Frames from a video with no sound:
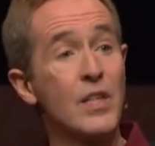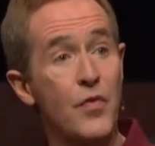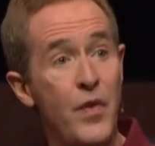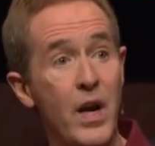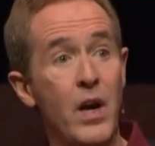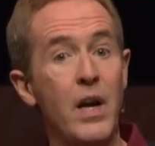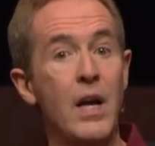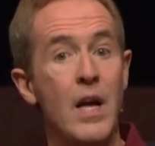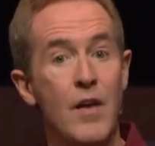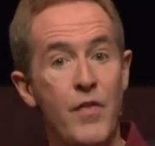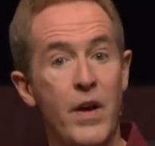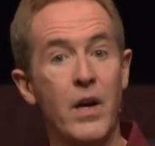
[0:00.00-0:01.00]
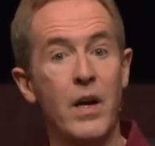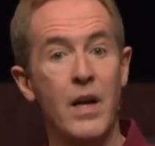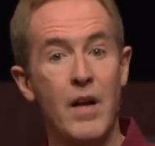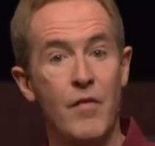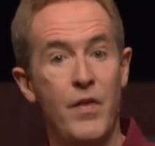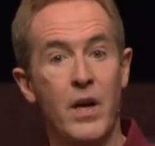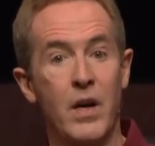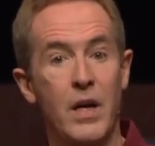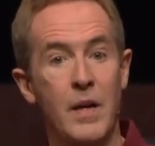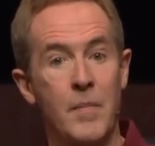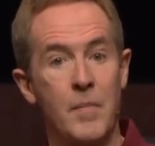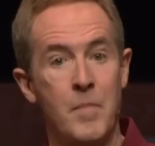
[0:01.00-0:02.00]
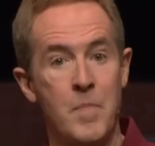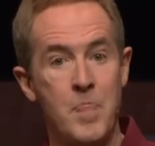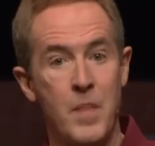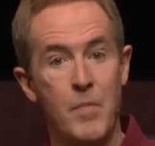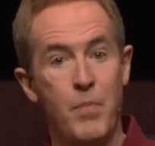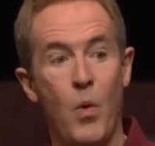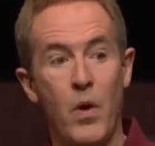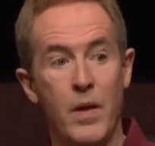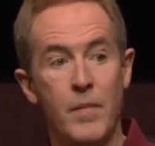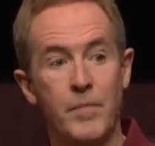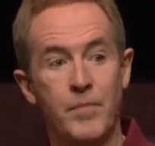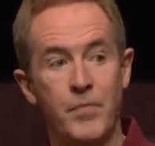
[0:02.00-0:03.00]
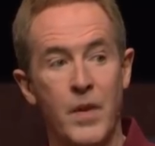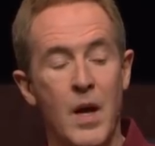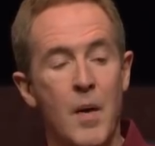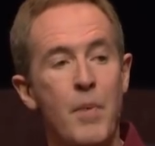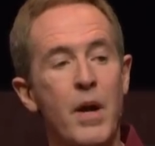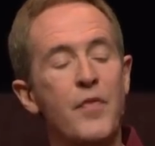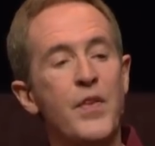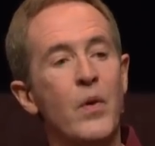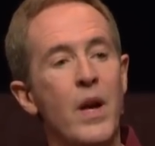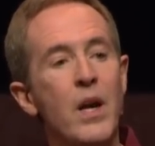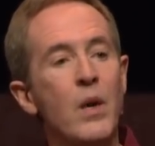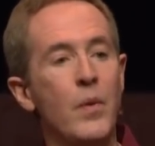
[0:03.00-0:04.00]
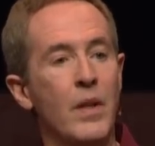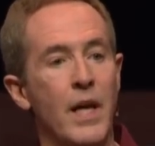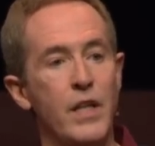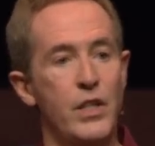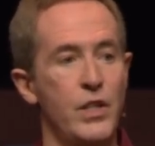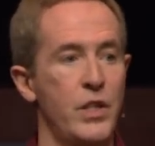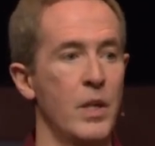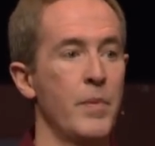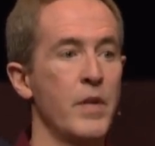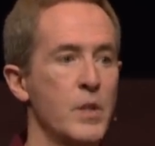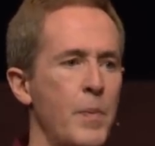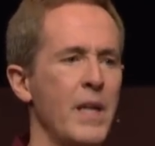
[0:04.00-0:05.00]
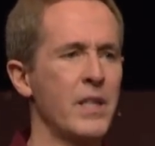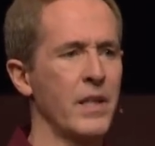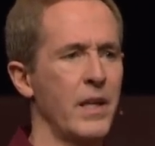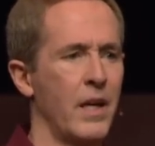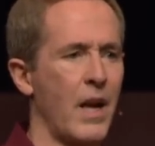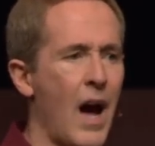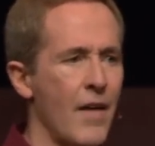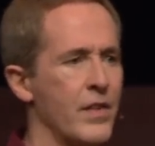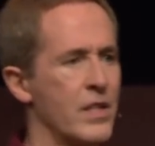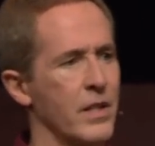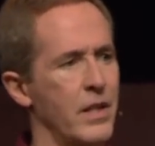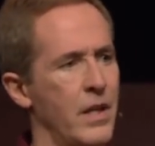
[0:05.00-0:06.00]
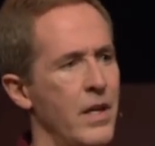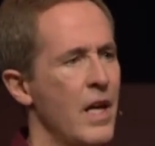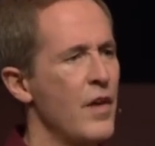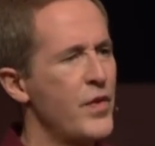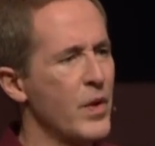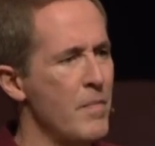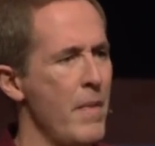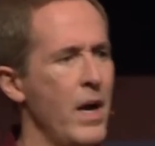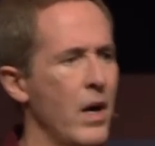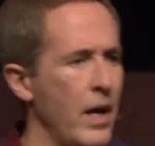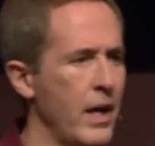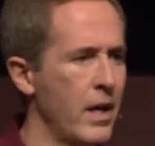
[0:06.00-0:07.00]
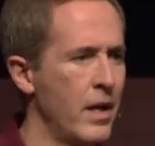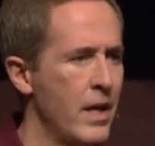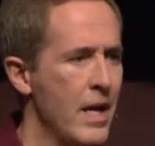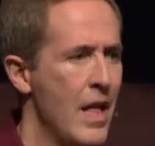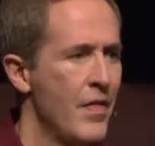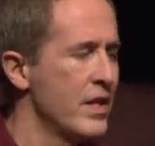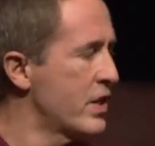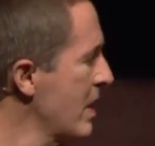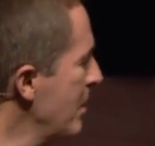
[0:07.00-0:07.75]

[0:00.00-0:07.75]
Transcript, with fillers: is very, very, very important. But if you're in a relationship, and especially and obviously if you're married, then